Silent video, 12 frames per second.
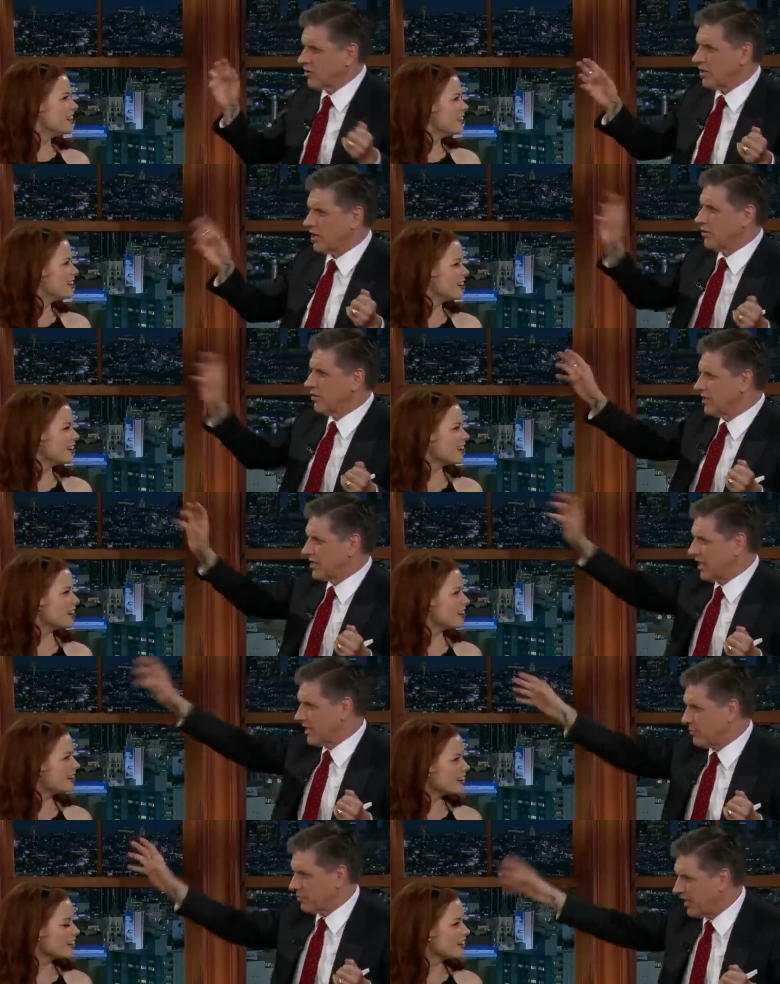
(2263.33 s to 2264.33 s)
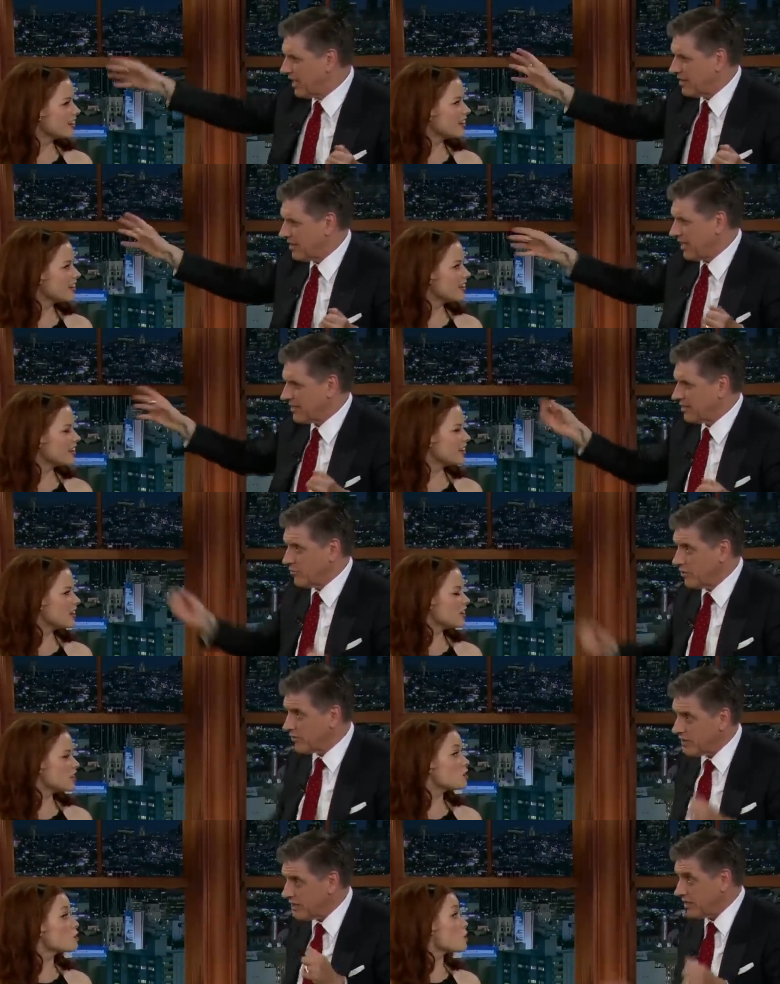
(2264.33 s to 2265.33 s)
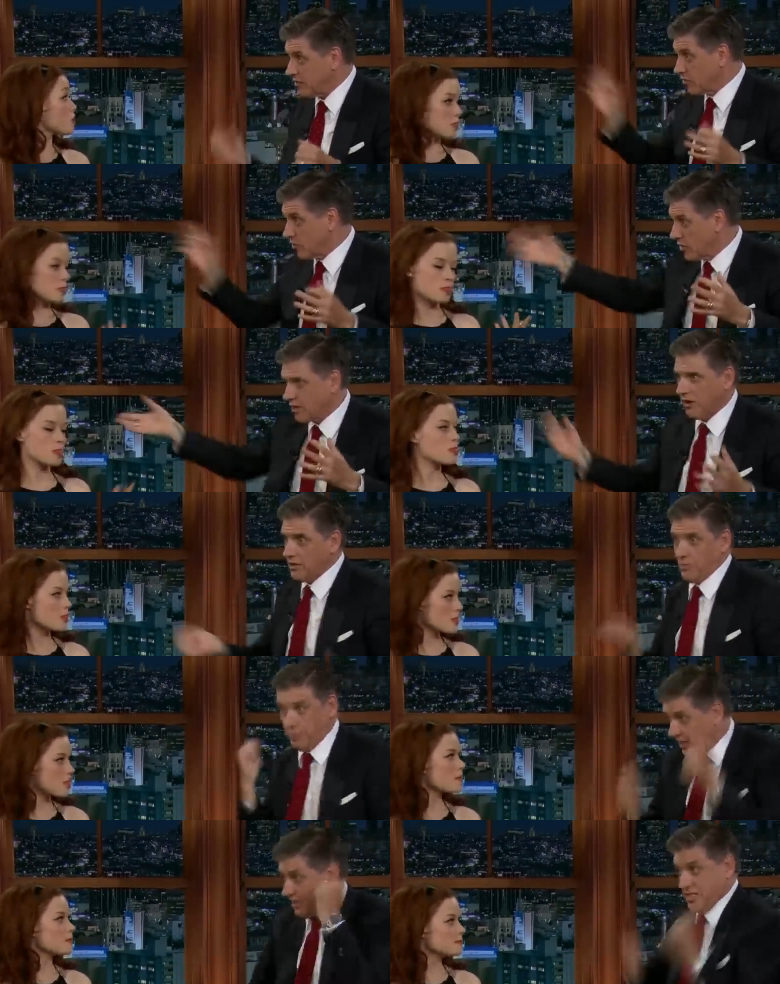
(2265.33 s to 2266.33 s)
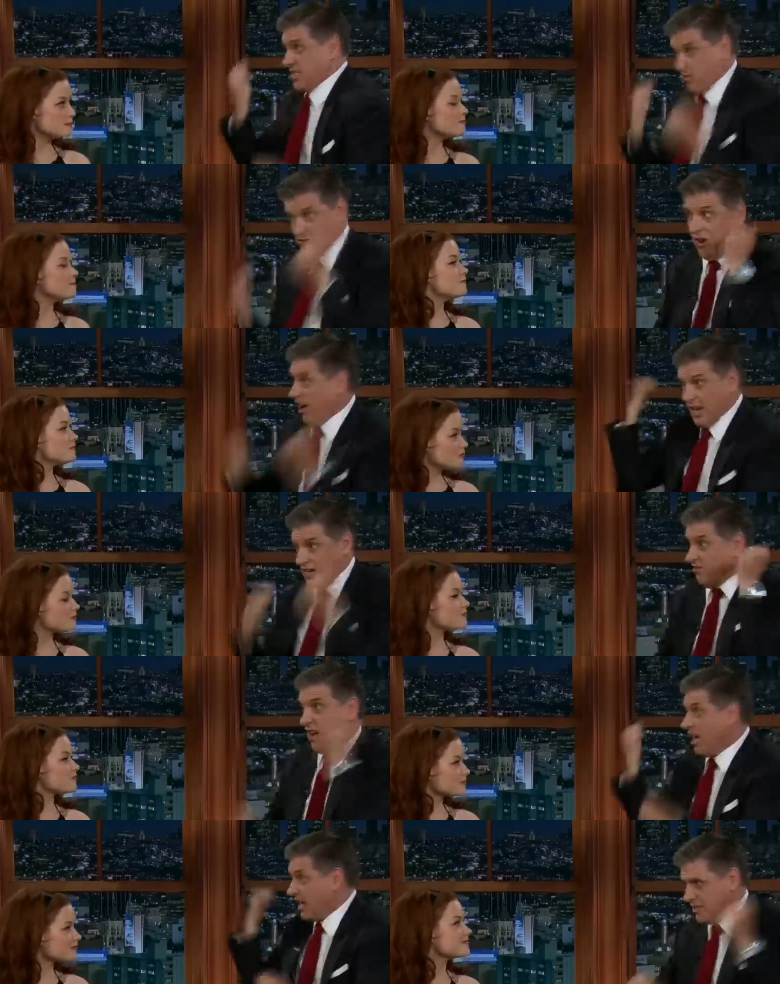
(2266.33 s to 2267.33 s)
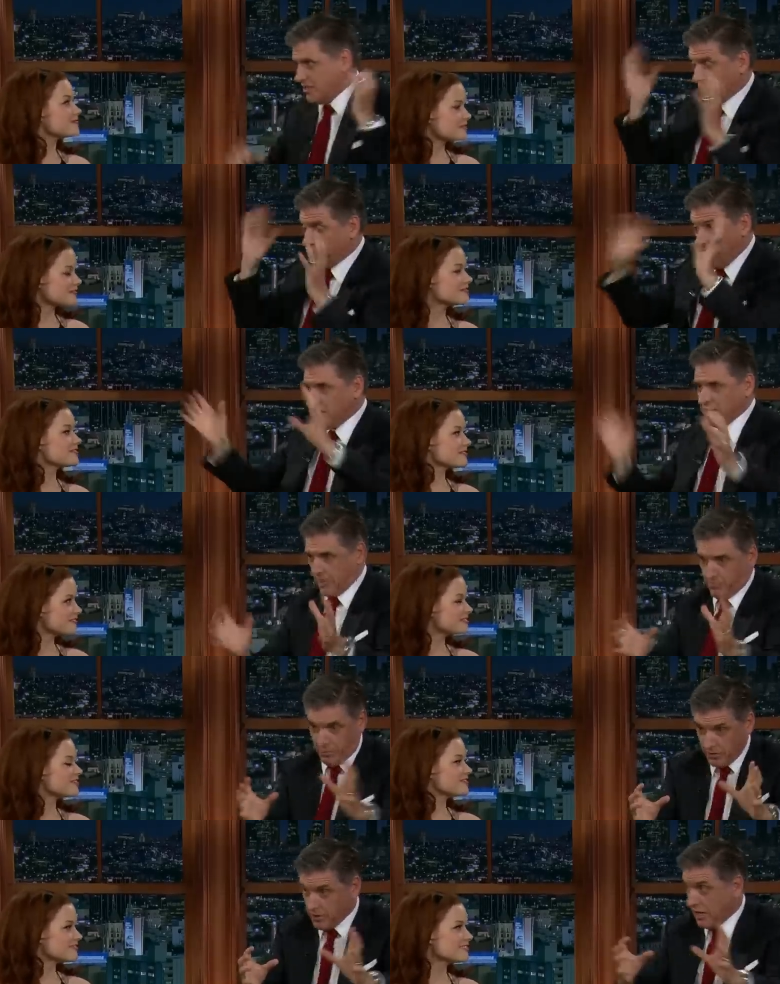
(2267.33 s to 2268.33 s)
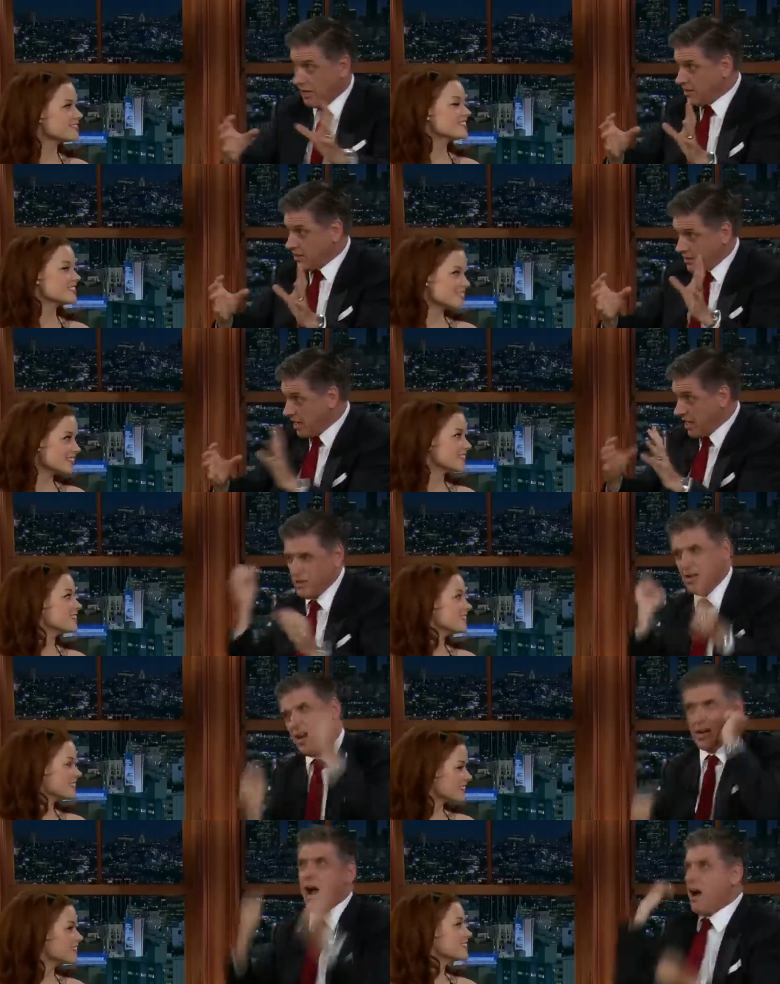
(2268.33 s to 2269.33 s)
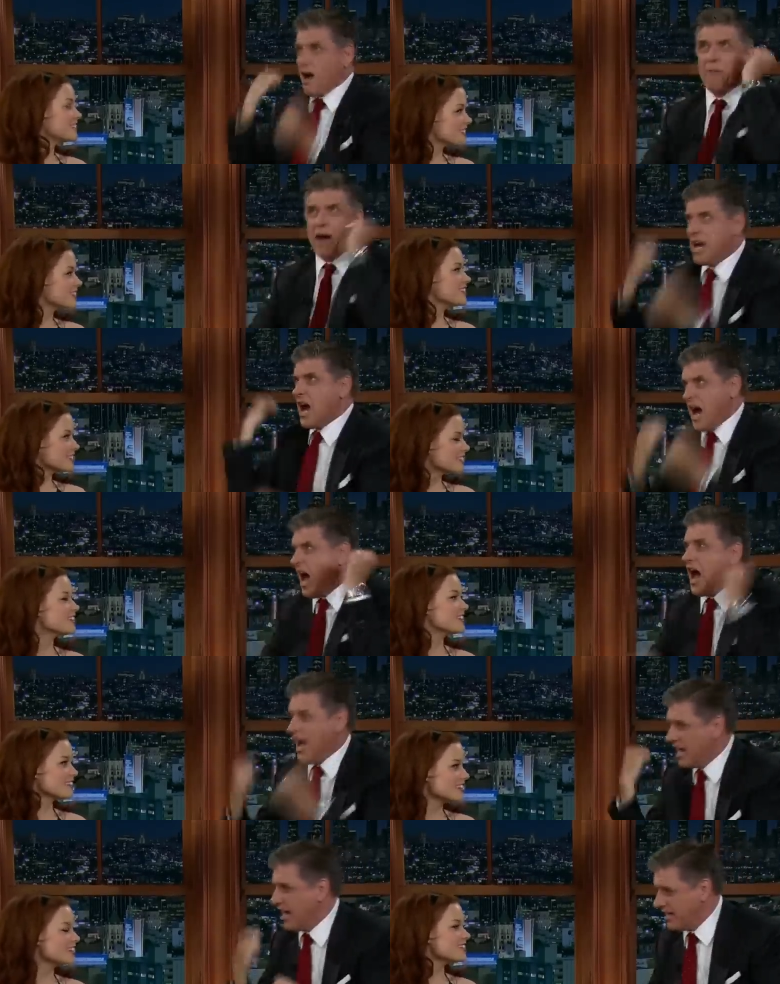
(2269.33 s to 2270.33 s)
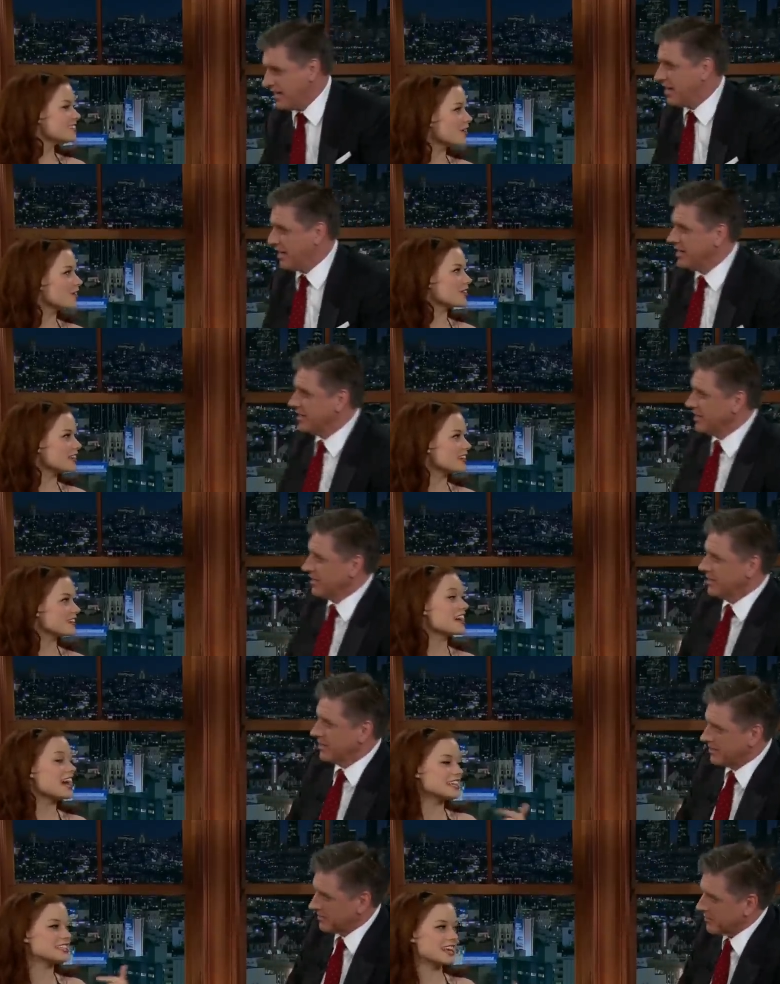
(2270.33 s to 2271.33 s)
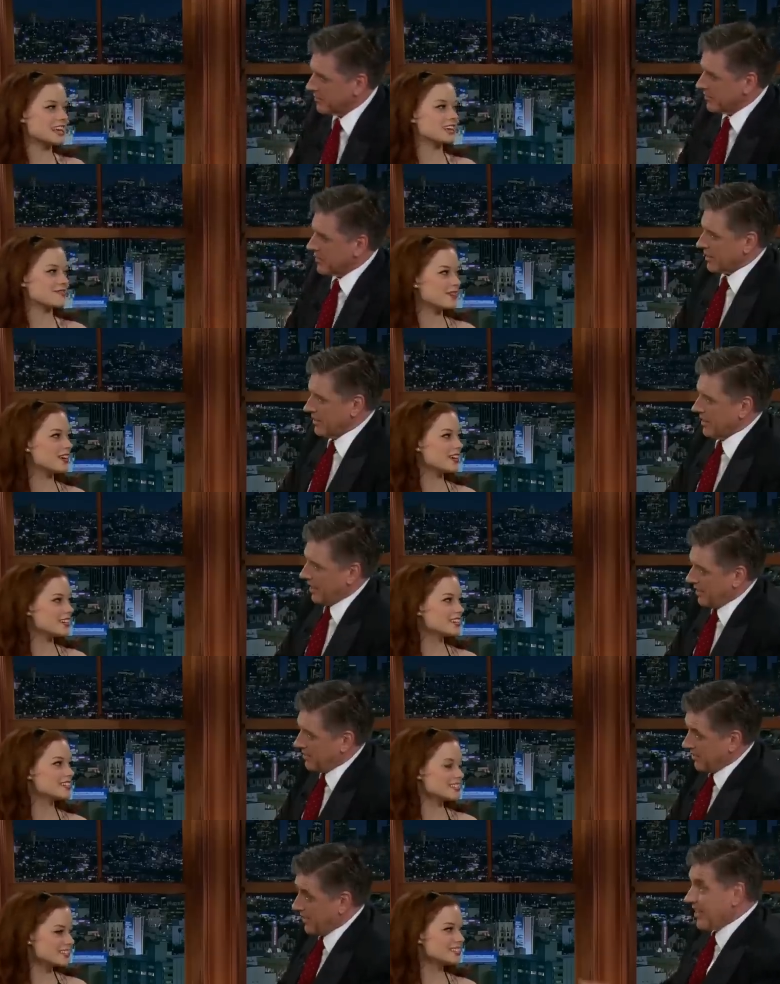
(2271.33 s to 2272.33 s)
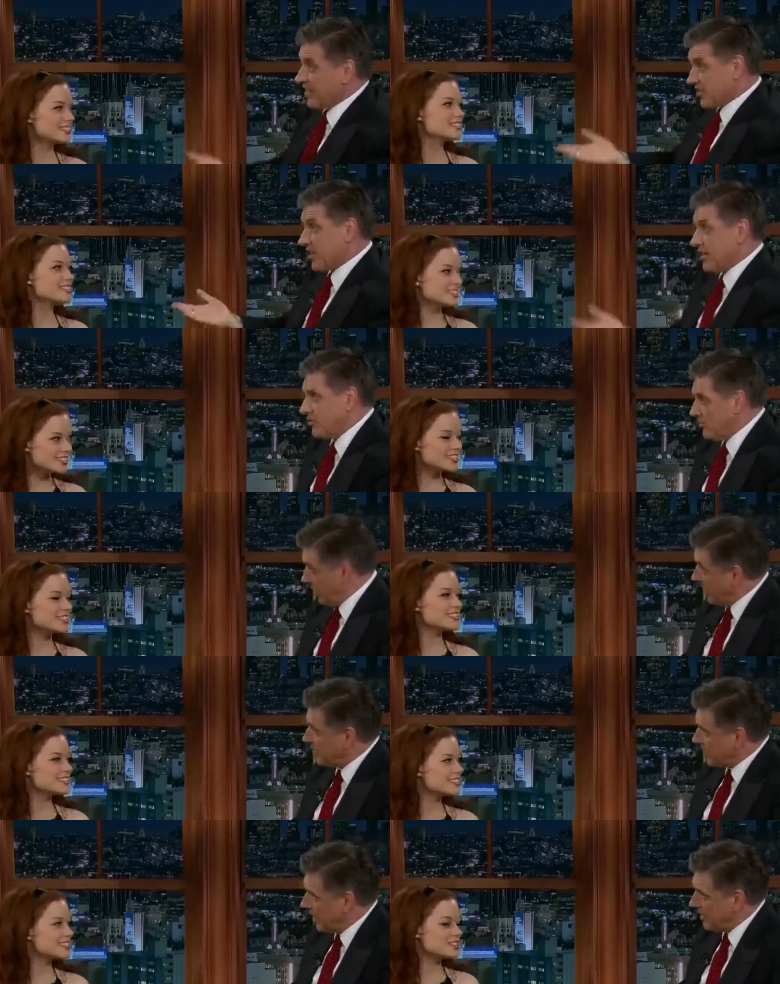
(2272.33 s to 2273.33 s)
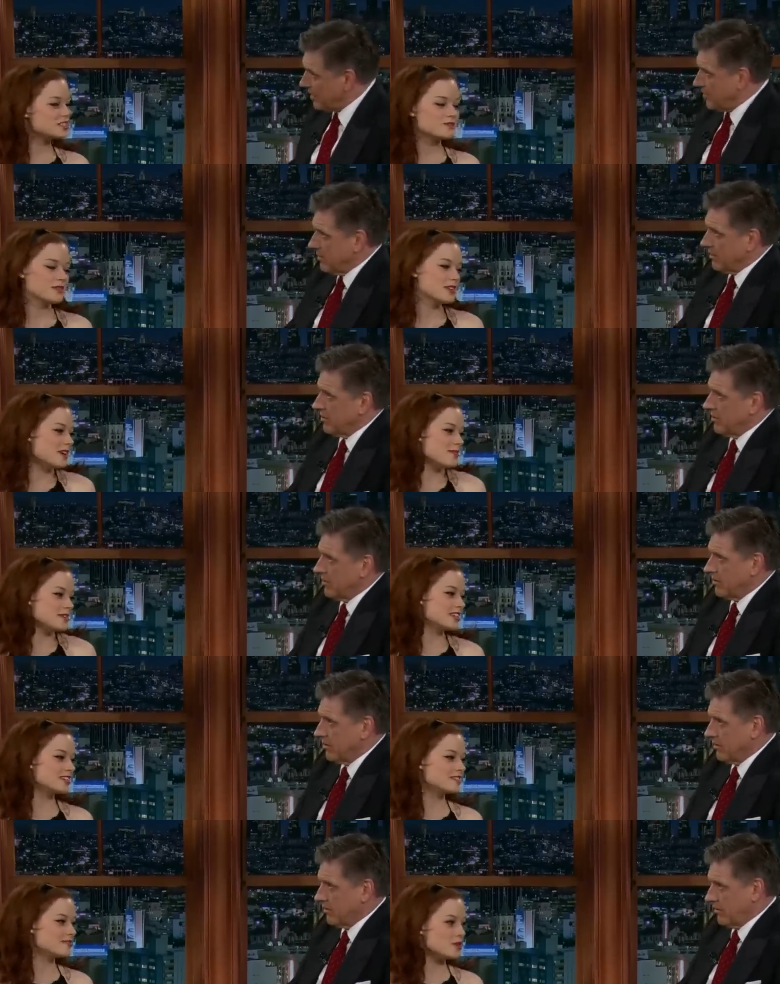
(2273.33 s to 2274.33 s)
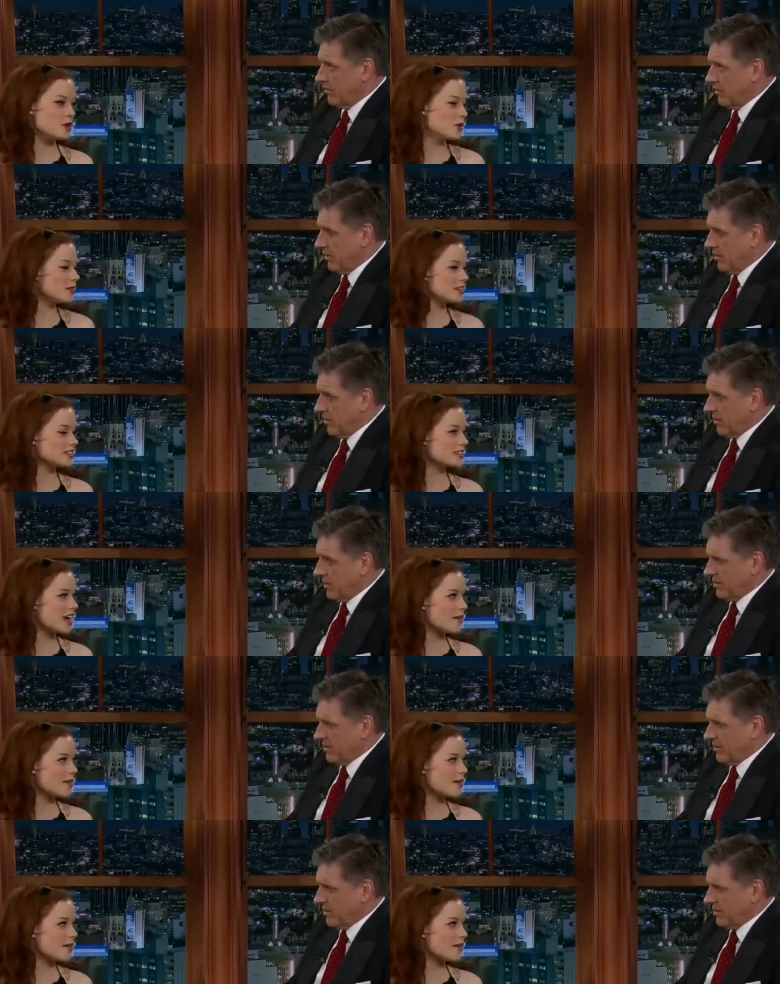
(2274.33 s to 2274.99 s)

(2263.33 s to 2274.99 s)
Speaker 1: going to go and take a plane at the end of the movie, and you're going to get on the plane, and he's like running, running, and the plane's like pulling out the thing. You're like,
Speaker 2: oh my god! Totally. The ice skating part. Yeah,
Speaker 1: the ice skate. Do you ice skate?
Speaker 2: I mean, no, but it should